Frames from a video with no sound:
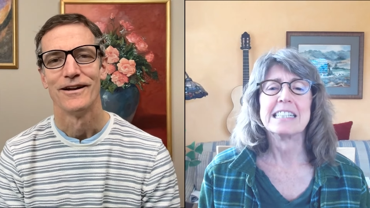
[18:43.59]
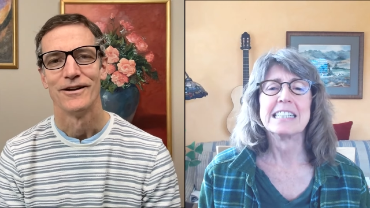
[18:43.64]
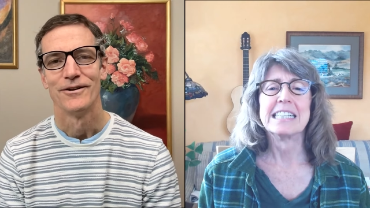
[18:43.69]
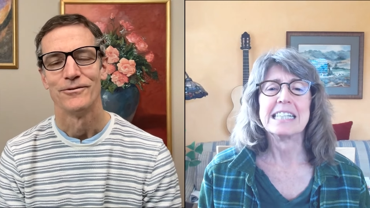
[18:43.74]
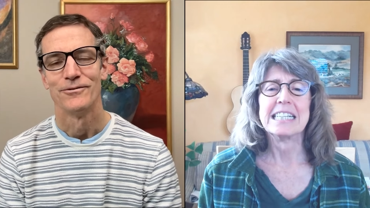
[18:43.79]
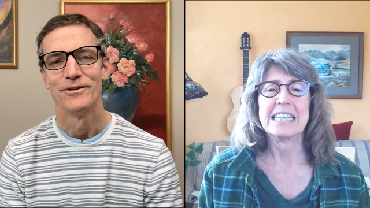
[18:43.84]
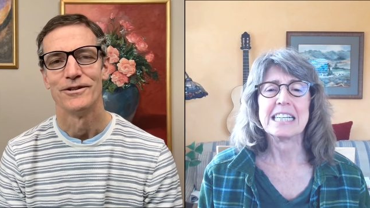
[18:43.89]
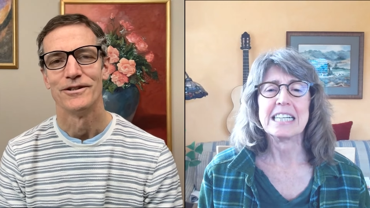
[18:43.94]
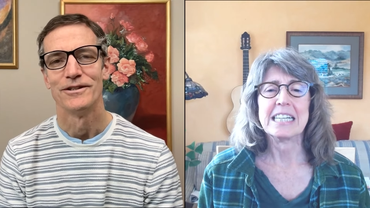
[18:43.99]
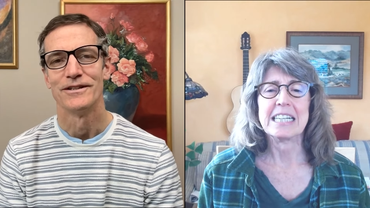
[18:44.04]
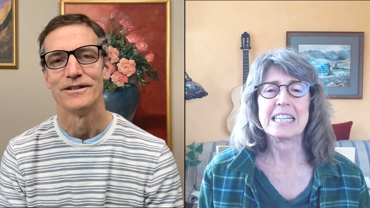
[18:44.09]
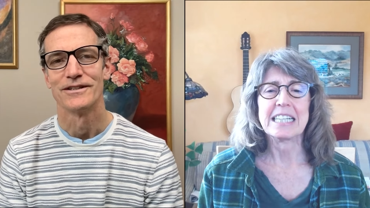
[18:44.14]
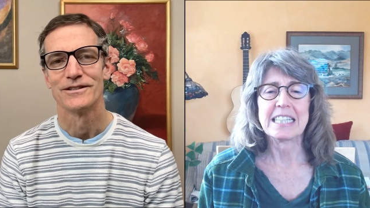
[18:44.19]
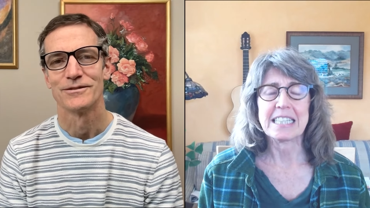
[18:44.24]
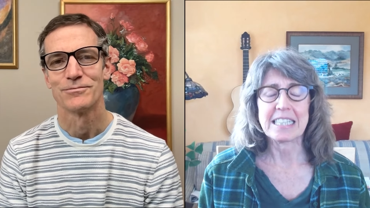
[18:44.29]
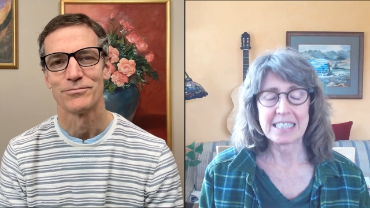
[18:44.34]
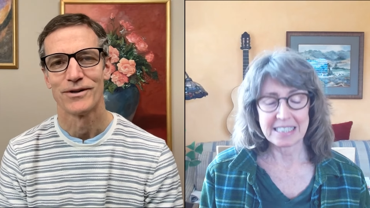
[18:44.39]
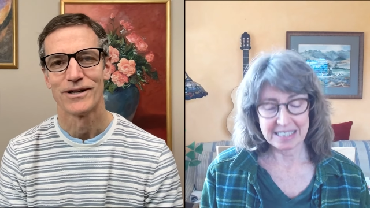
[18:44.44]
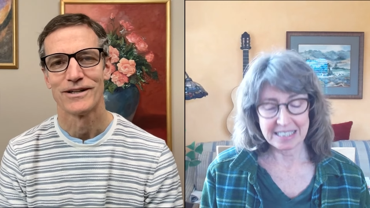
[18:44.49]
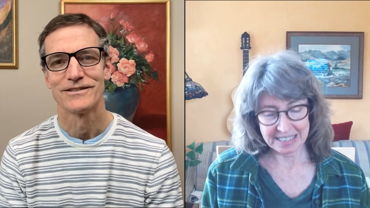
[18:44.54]
Speaker 1: really
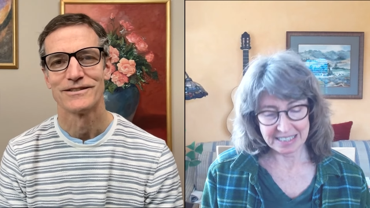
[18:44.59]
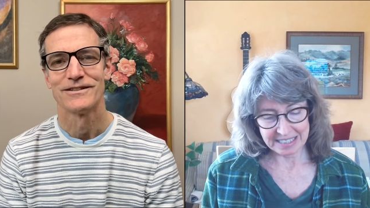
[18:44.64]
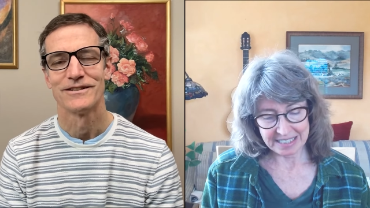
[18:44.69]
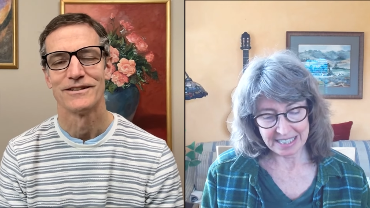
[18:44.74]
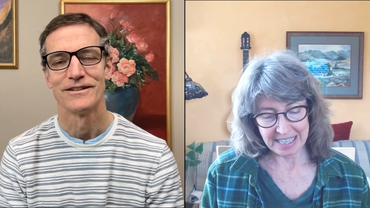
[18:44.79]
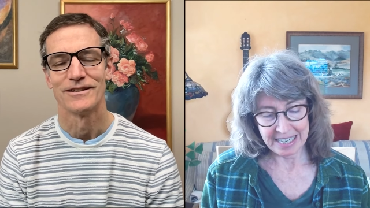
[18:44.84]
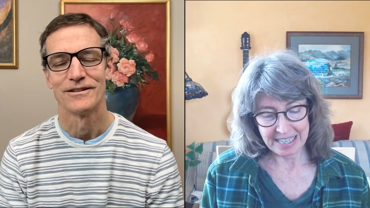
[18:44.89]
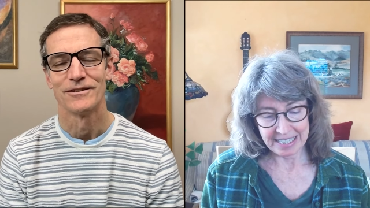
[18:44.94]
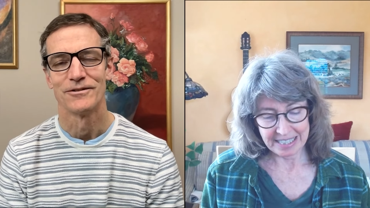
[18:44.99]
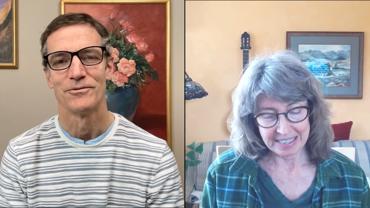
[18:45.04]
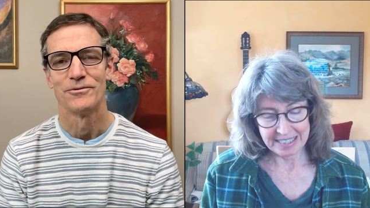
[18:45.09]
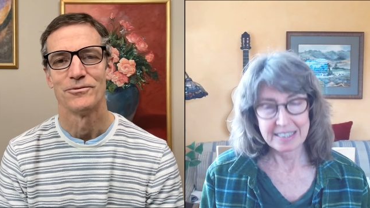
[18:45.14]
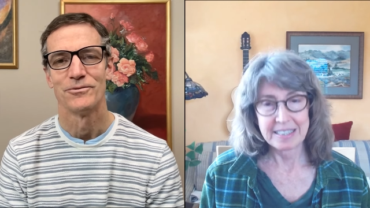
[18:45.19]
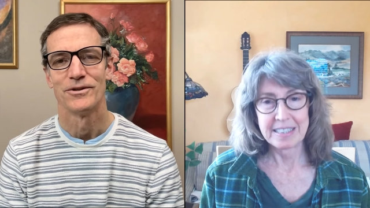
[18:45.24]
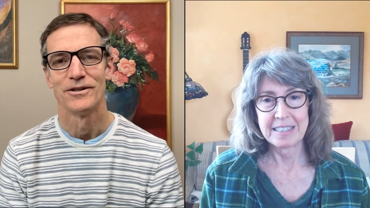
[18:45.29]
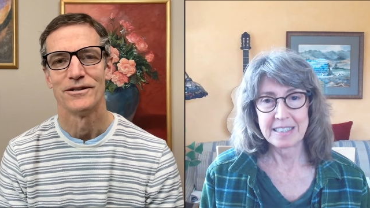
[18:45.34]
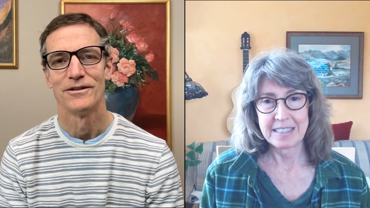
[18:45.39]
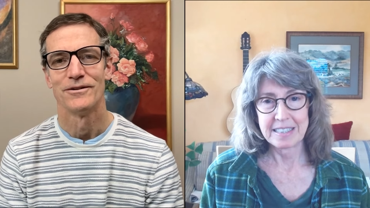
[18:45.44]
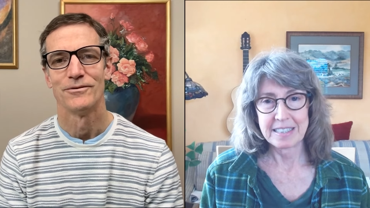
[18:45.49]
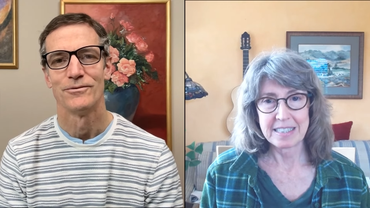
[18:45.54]
expressing yeah.
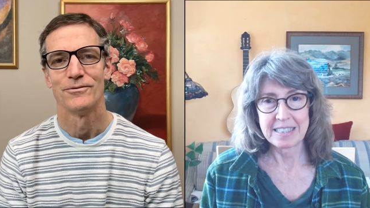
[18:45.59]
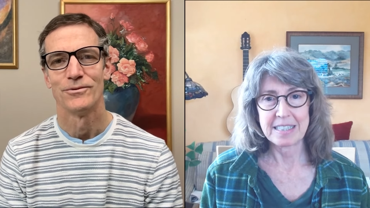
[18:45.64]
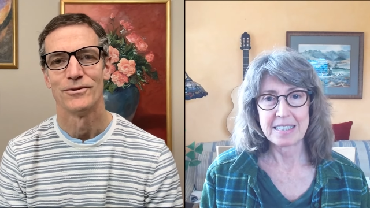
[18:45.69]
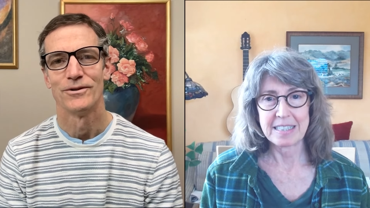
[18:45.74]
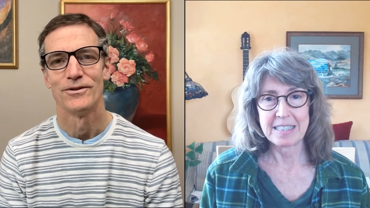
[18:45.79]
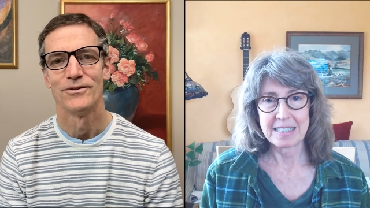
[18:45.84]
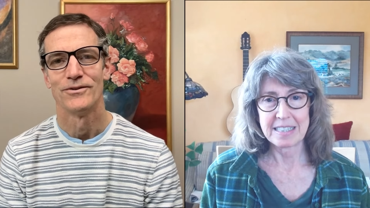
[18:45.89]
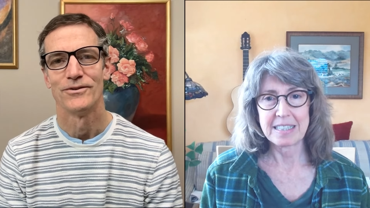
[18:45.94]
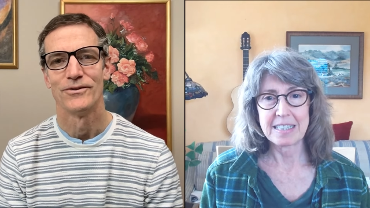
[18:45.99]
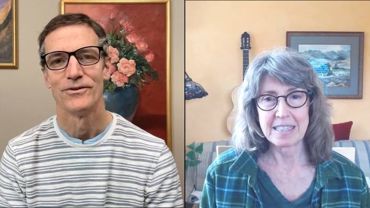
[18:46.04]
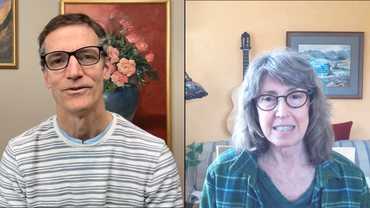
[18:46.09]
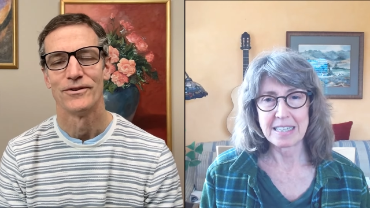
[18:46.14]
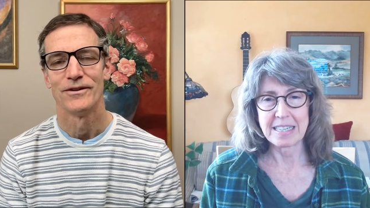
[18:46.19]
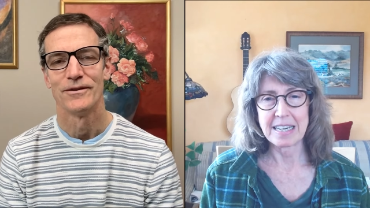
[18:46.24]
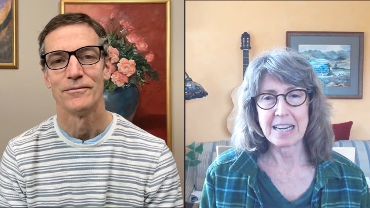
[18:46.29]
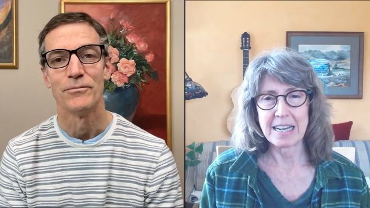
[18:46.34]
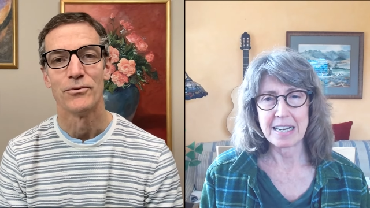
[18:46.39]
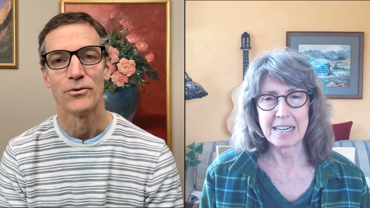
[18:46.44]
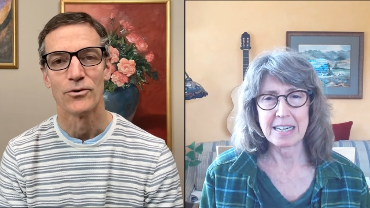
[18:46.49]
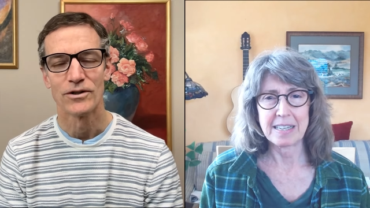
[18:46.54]
what was
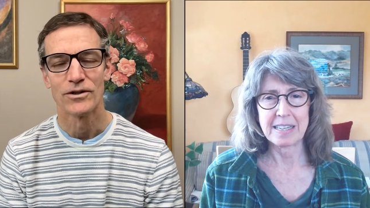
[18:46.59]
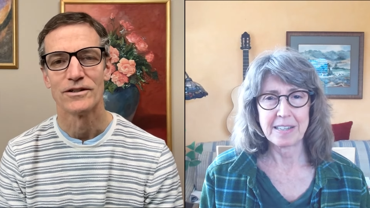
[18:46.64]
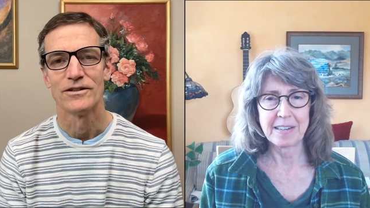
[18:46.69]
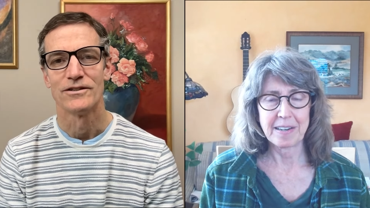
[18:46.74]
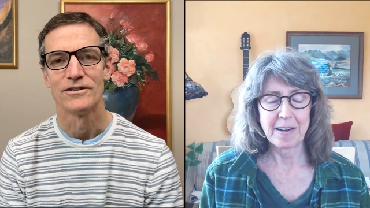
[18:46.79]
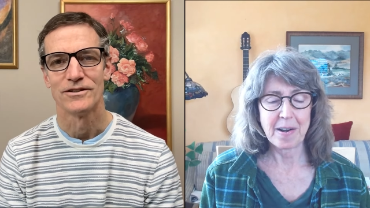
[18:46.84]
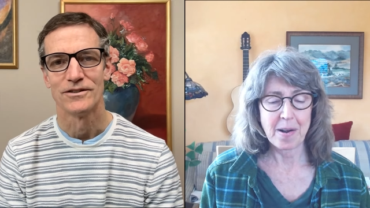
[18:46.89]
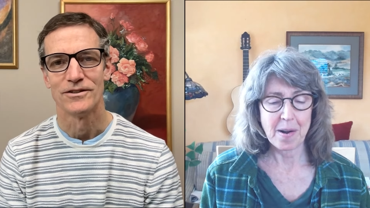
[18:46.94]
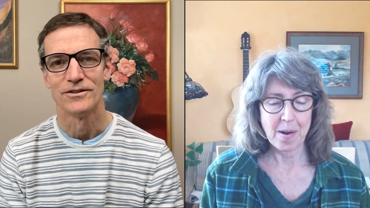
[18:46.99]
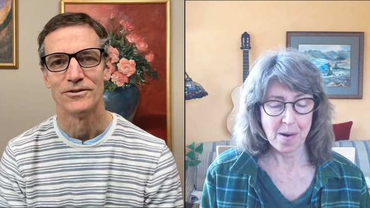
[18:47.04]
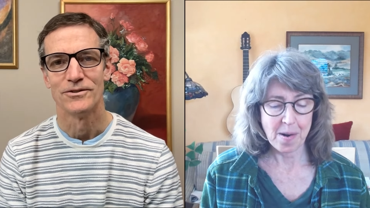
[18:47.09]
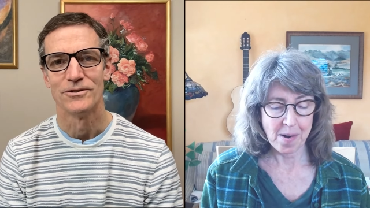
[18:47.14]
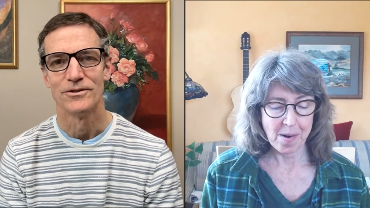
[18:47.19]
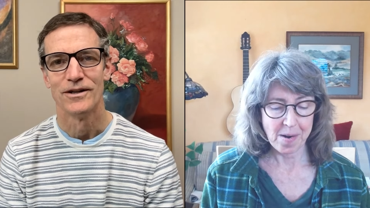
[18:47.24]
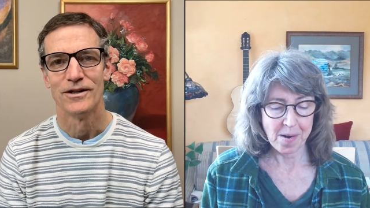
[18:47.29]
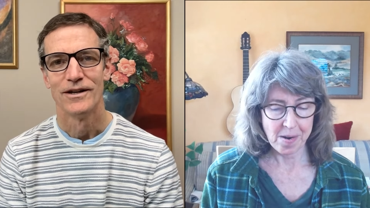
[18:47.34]
important yeah. to you